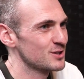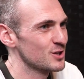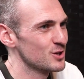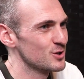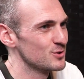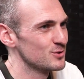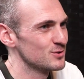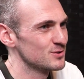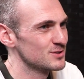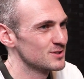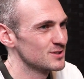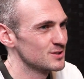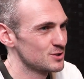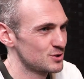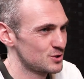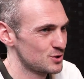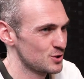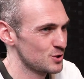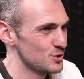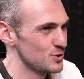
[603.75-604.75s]
those
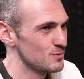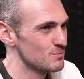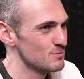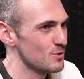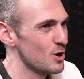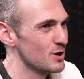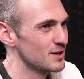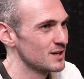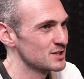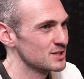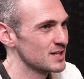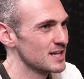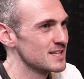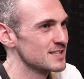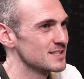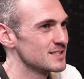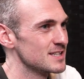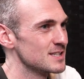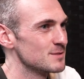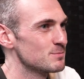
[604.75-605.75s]
two minor
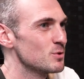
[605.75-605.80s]
chances.